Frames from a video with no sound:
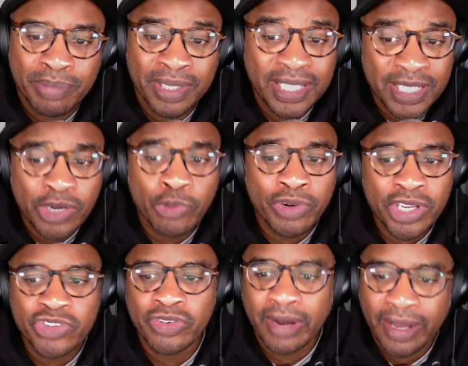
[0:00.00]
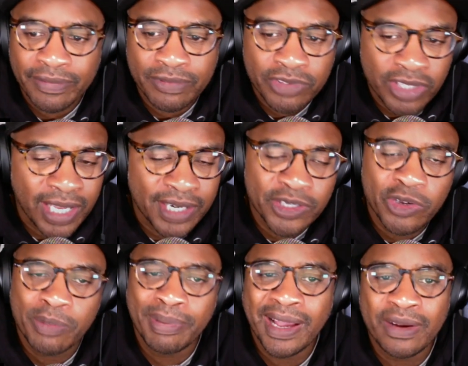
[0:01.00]
But in a redraft, you got to go
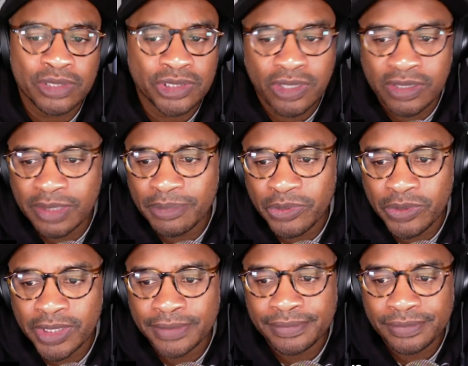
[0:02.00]
with Pau Gasol number 1.